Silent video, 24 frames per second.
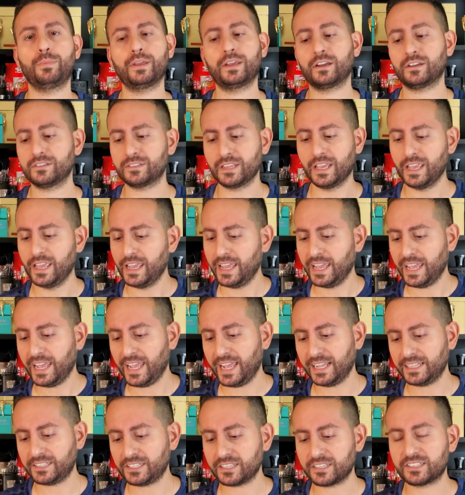because
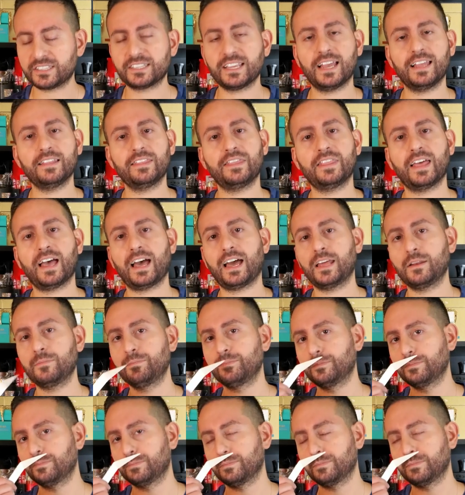it's a scent that
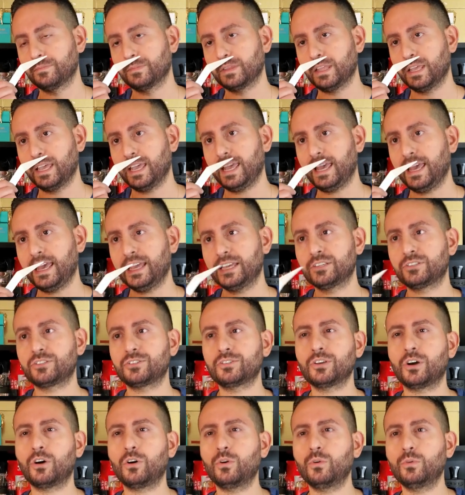is
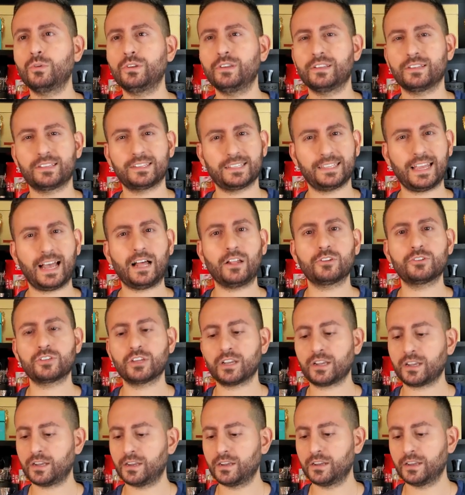so
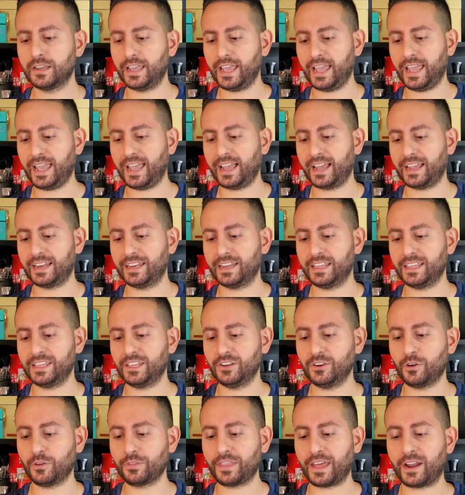nostalgic and
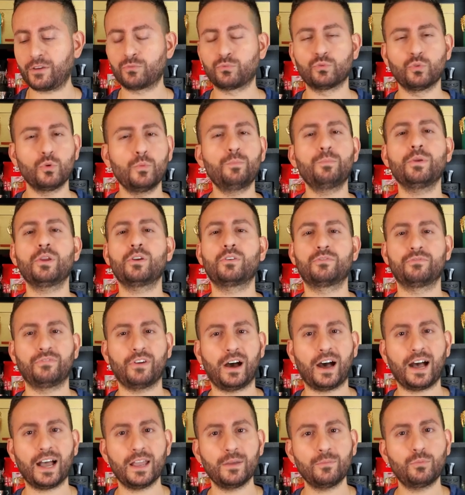you know that root beer
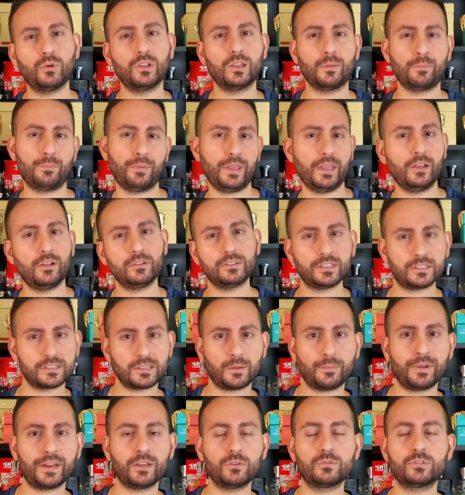vibe will appeal to
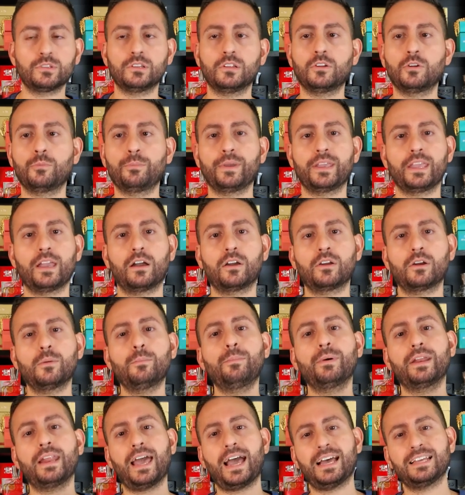somebody who's a little bit younger
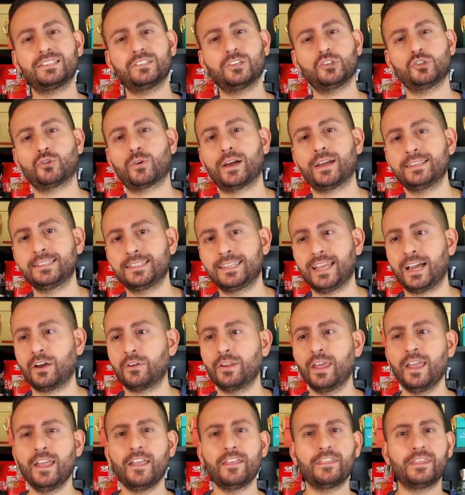but as it dries
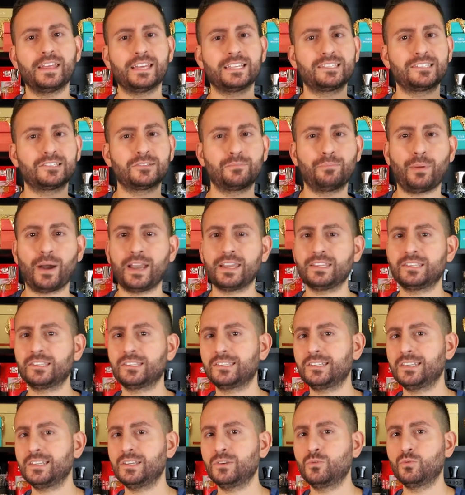down that
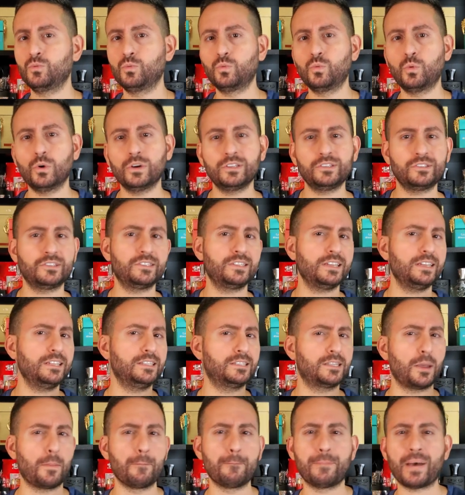spicy woodsy
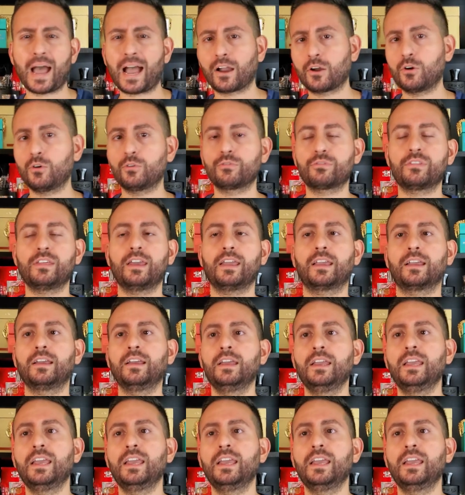tobacco thing